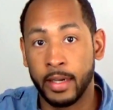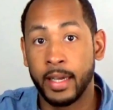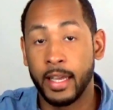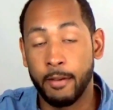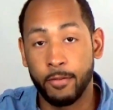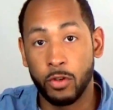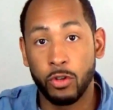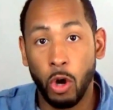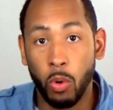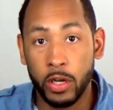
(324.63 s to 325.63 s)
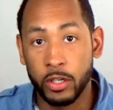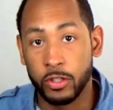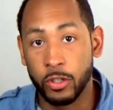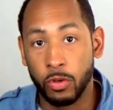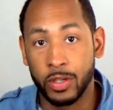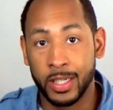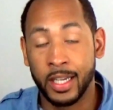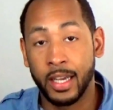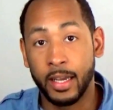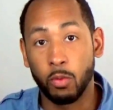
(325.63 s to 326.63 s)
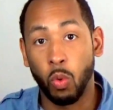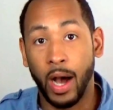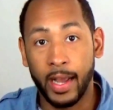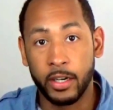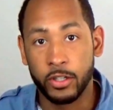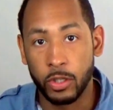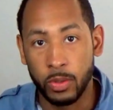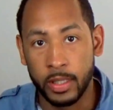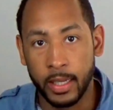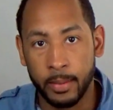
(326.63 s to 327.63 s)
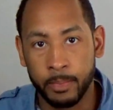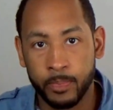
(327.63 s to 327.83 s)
if you know what you're doing and why you're doing them.